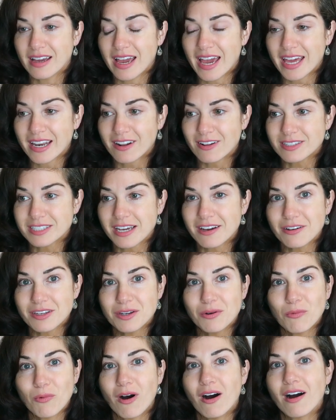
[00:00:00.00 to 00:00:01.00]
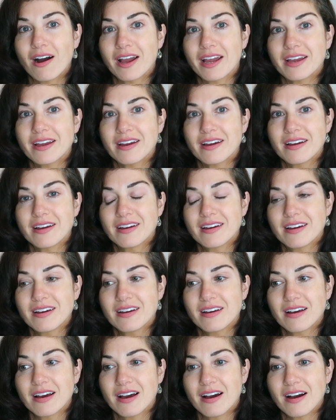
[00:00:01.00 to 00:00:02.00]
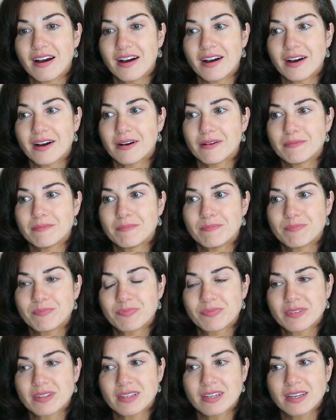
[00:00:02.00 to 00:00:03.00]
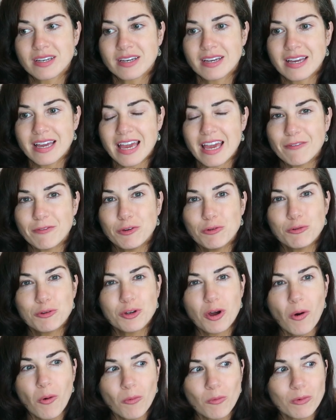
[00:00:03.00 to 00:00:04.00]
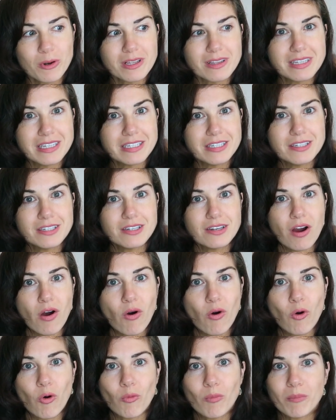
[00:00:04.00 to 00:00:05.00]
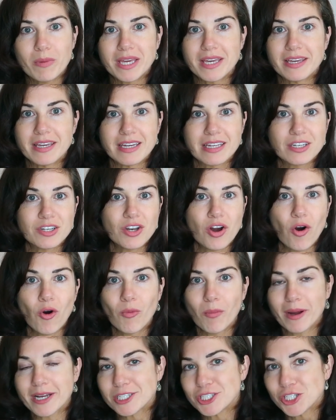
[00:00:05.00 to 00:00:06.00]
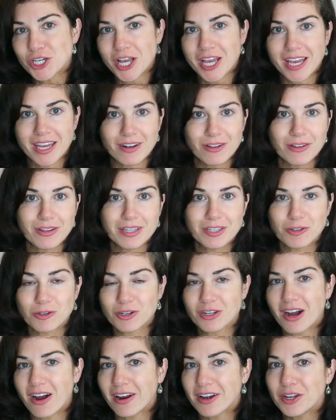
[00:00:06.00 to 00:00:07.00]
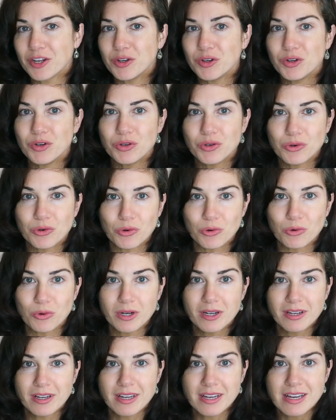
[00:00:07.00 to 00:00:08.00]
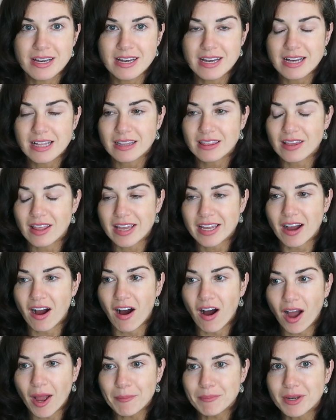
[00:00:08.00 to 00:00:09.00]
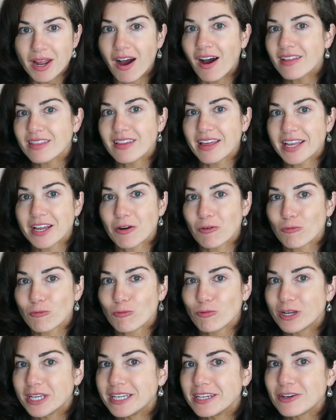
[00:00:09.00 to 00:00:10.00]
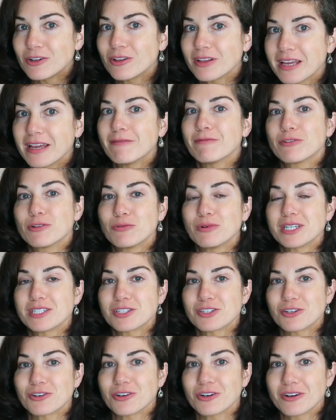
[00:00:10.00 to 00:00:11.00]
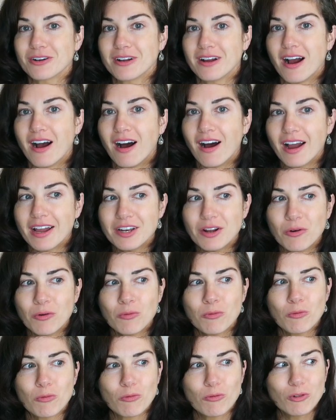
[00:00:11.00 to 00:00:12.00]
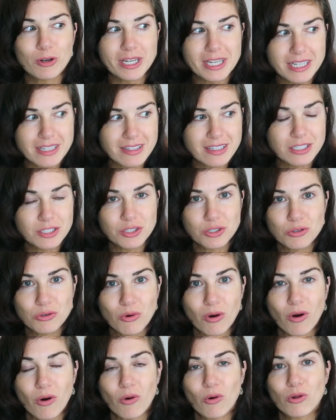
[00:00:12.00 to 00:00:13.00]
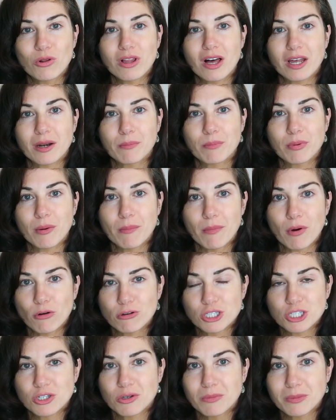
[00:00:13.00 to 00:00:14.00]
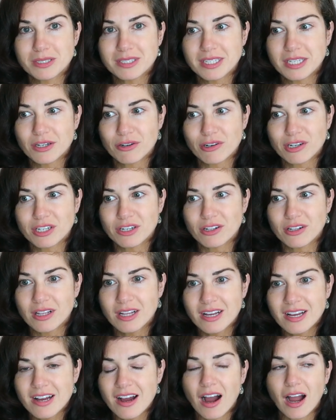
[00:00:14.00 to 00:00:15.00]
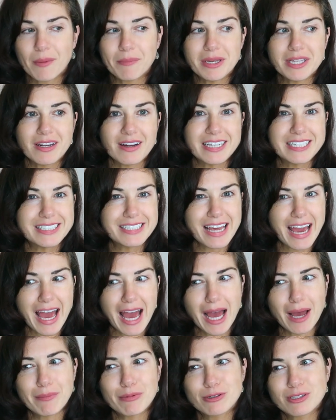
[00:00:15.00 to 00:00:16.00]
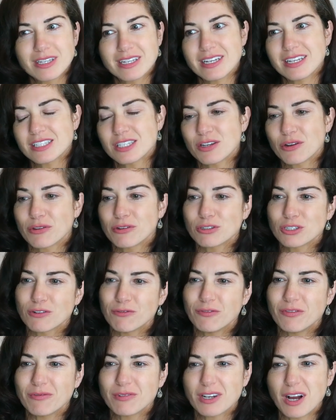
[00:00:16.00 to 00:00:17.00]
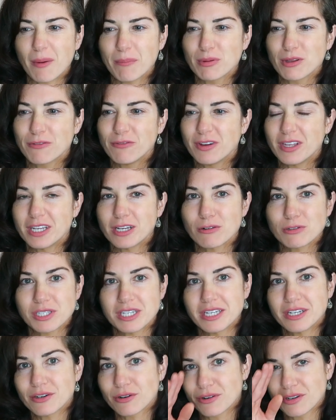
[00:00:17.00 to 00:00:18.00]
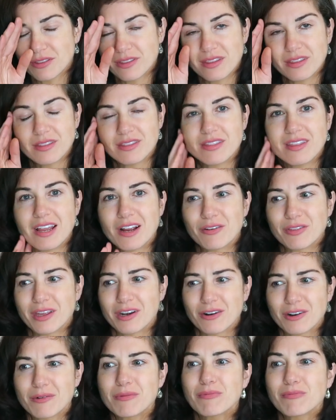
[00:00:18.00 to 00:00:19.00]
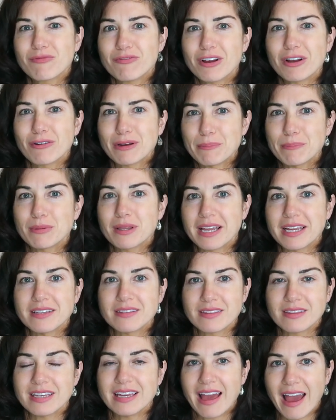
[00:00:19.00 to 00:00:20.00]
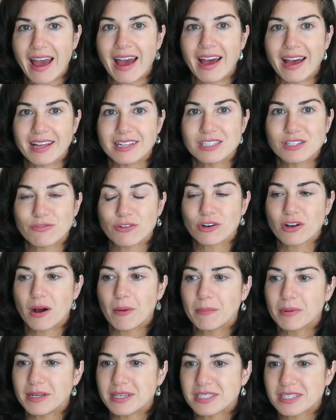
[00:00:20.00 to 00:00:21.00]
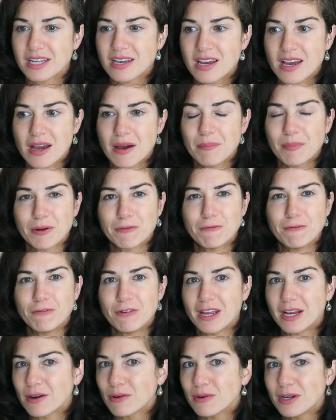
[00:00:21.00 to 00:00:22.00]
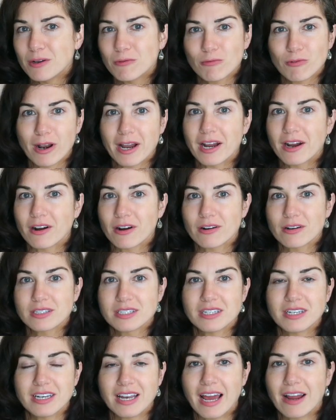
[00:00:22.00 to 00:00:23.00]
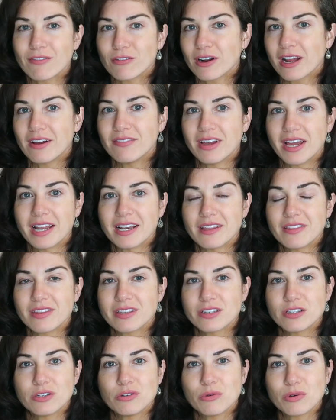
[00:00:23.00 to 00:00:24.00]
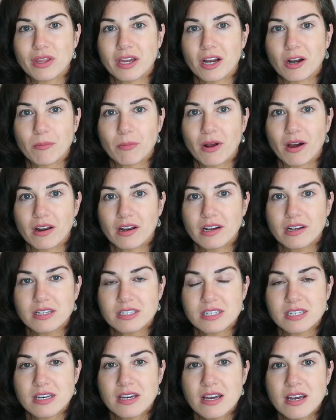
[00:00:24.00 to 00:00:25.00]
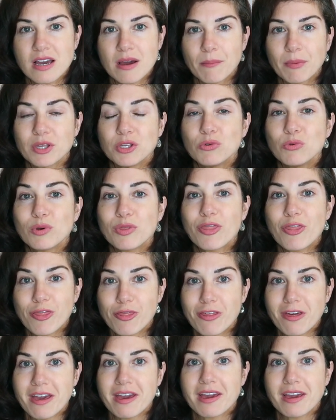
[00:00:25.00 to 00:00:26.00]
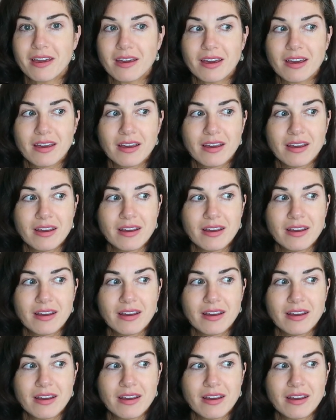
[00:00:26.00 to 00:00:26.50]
And I'll tell you why. Um, if you don't really know me and know my channel and you're kind of new, like I'm not like a real influencer. I don't really do a whole lot of promotional material. I mean, I dabbled in it, so there's a couple of videos here and there that are very blatantly ads for companies, but very rare did it ever have anything to do with hair products. But you would think